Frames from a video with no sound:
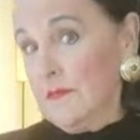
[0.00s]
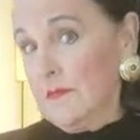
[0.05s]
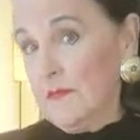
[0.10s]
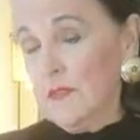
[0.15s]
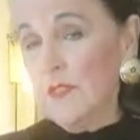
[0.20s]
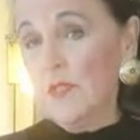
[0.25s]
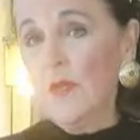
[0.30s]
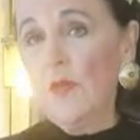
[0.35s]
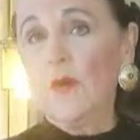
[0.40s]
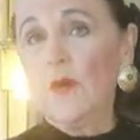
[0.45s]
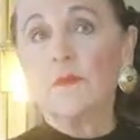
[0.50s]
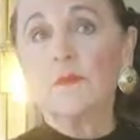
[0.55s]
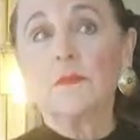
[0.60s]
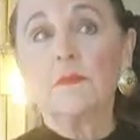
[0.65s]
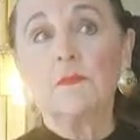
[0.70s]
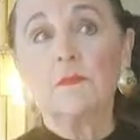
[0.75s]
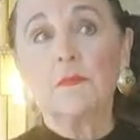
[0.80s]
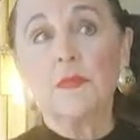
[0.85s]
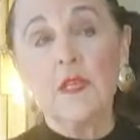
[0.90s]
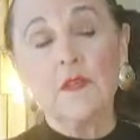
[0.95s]
you know,
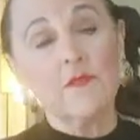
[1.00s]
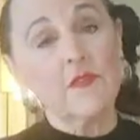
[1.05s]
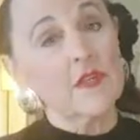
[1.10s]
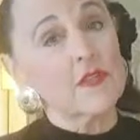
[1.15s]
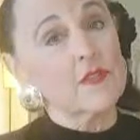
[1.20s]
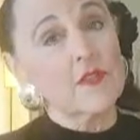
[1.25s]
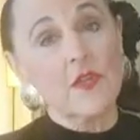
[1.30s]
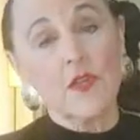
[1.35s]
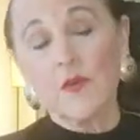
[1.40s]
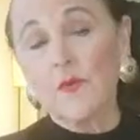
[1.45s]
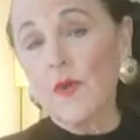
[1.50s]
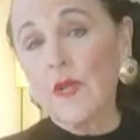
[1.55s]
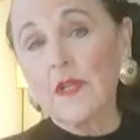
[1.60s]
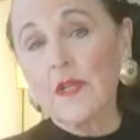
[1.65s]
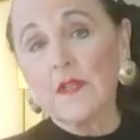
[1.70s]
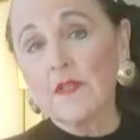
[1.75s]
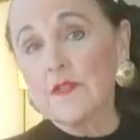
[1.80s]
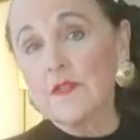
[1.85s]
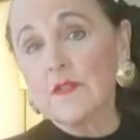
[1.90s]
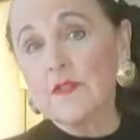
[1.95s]
give us the
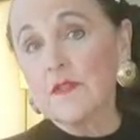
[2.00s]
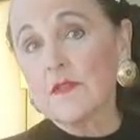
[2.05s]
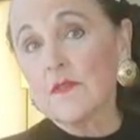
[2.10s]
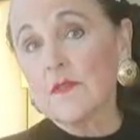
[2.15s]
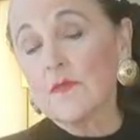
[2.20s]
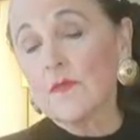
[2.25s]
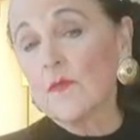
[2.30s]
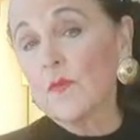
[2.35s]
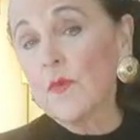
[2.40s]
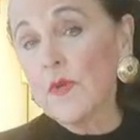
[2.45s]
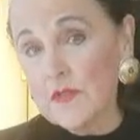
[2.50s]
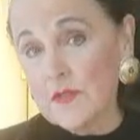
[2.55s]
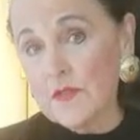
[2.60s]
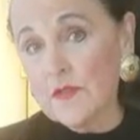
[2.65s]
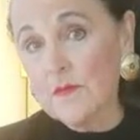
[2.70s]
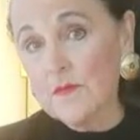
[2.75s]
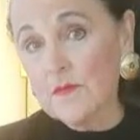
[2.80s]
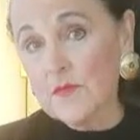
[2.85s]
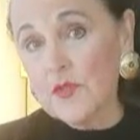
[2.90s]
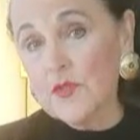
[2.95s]
greatest
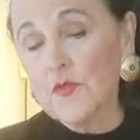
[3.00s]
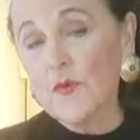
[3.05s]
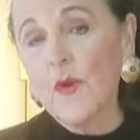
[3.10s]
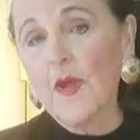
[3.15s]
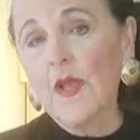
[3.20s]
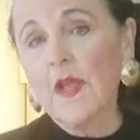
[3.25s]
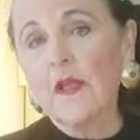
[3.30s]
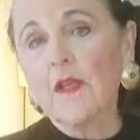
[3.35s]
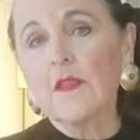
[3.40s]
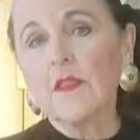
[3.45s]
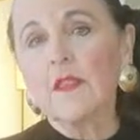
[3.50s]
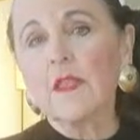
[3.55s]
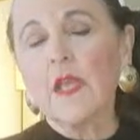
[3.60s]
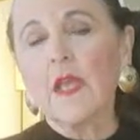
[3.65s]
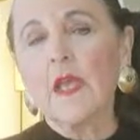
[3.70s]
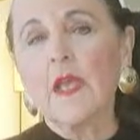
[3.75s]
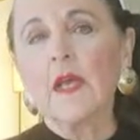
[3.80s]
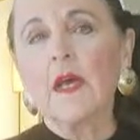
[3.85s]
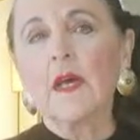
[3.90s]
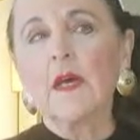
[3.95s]
wisdom, strength,
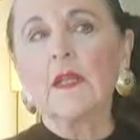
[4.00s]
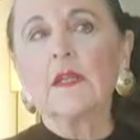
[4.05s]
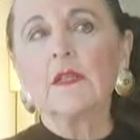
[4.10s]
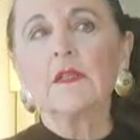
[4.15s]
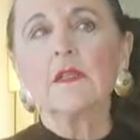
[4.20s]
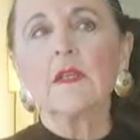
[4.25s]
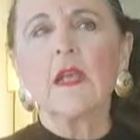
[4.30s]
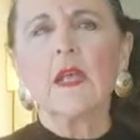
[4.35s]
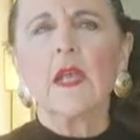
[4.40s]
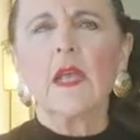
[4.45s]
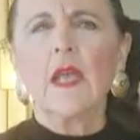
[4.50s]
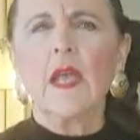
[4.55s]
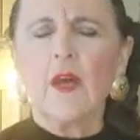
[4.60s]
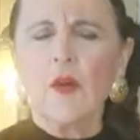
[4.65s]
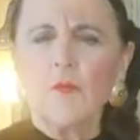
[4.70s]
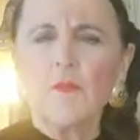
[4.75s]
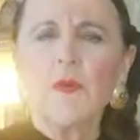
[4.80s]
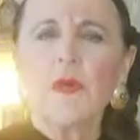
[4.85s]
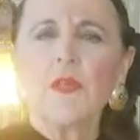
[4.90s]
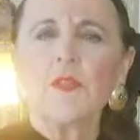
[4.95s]
and
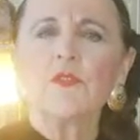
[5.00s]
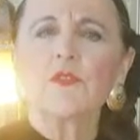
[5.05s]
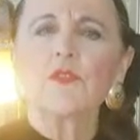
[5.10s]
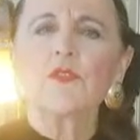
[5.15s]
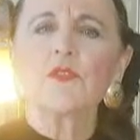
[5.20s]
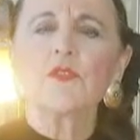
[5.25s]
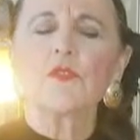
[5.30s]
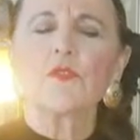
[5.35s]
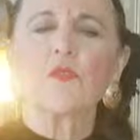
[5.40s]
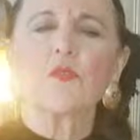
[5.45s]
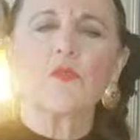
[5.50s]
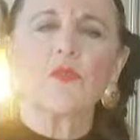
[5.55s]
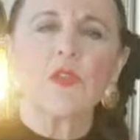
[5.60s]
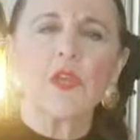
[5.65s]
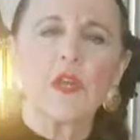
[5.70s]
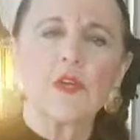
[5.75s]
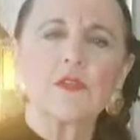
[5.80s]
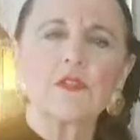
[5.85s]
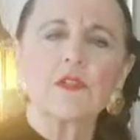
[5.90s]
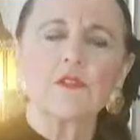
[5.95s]
help others through
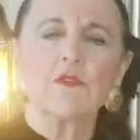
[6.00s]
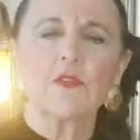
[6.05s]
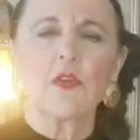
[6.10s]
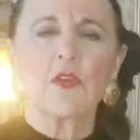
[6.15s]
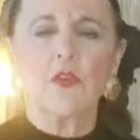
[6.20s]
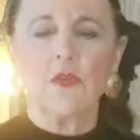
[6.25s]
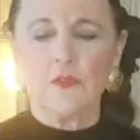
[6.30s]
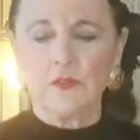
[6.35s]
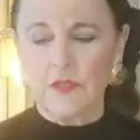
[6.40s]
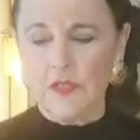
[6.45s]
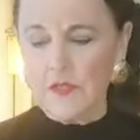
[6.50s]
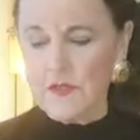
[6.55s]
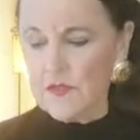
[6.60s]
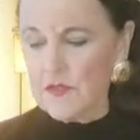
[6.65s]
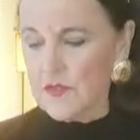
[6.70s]
their difficulties.